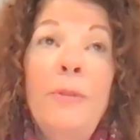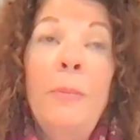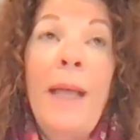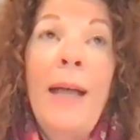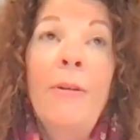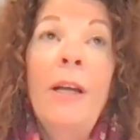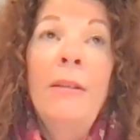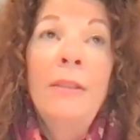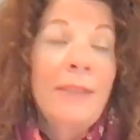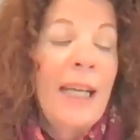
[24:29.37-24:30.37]
from power.
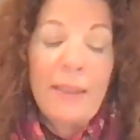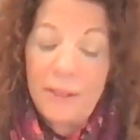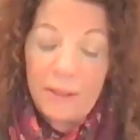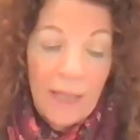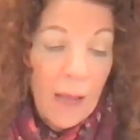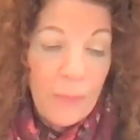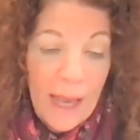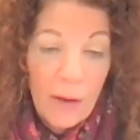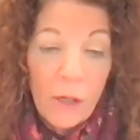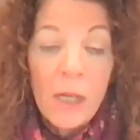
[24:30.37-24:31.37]
That's not
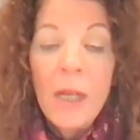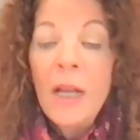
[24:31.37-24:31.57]
power.